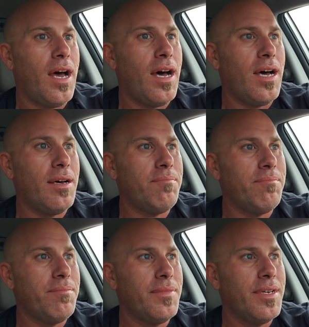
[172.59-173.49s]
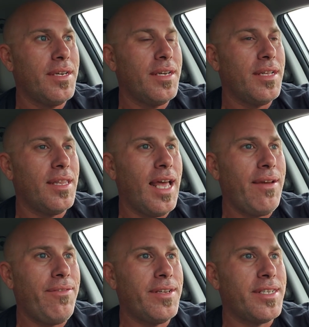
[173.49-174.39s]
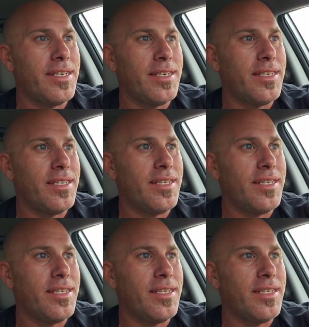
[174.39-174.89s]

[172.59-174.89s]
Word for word: Um, life isn't,